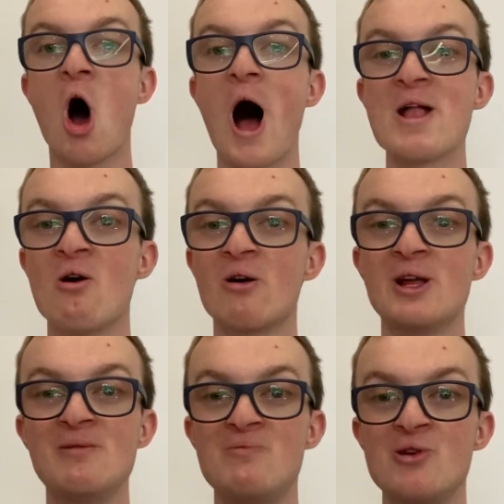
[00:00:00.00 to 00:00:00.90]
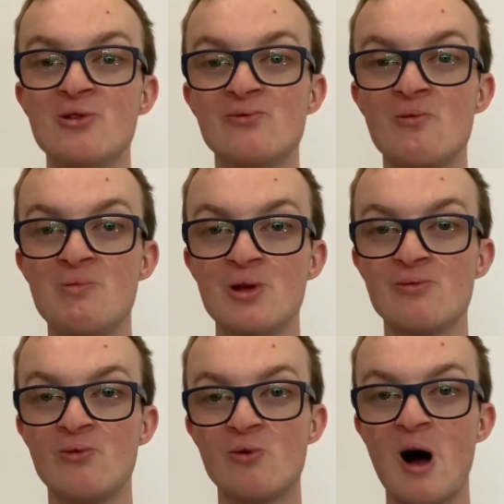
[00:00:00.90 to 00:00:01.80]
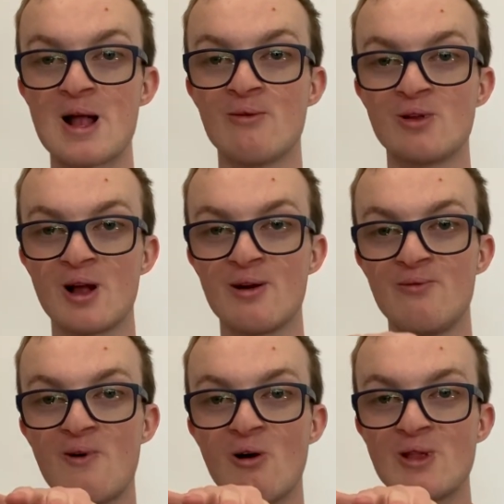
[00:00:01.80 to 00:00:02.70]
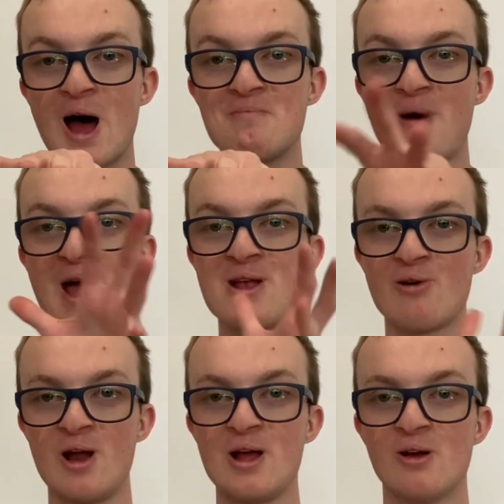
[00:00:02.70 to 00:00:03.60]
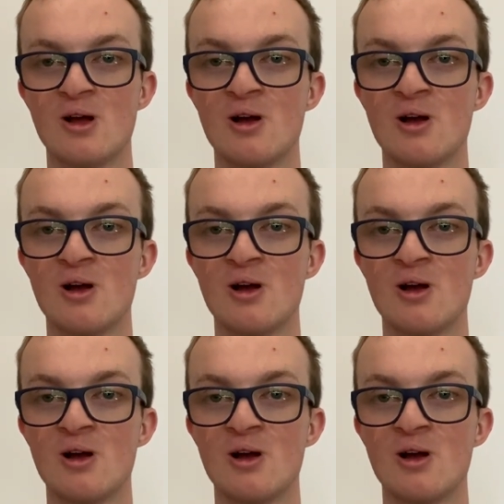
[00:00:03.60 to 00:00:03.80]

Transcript: I got this beautiful, like, it was like a fold-out bakery,